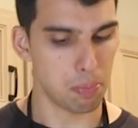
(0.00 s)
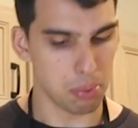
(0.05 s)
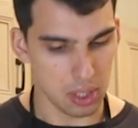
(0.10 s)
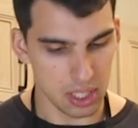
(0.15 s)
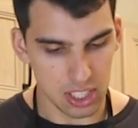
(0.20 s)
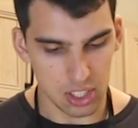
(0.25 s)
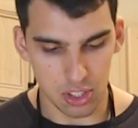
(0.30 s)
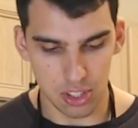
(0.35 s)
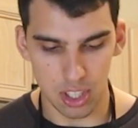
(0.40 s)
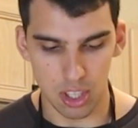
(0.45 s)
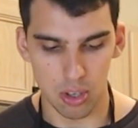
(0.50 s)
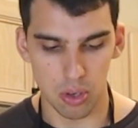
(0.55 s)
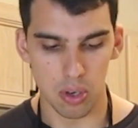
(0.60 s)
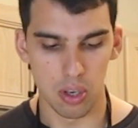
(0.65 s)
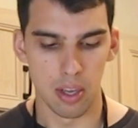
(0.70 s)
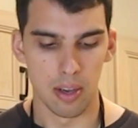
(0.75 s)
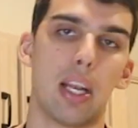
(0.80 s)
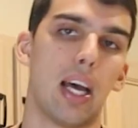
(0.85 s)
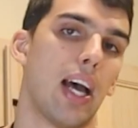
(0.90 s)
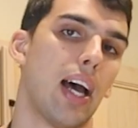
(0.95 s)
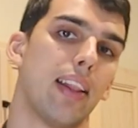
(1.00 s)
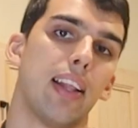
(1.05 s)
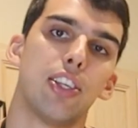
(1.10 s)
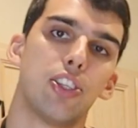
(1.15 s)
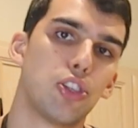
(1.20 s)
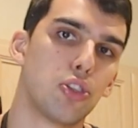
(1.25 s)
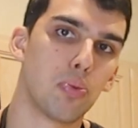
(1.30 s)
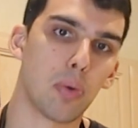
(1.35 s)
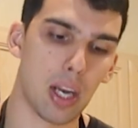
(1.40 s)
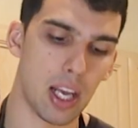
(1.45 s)
Please do. But
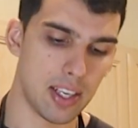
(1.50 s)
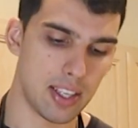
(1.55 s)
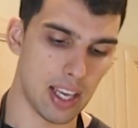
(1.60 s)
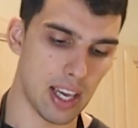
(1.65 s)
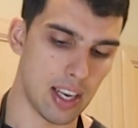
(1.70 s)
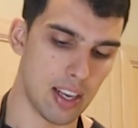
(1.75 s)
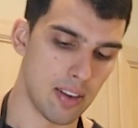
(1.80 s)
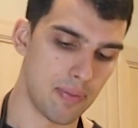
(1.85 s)
this is what I did.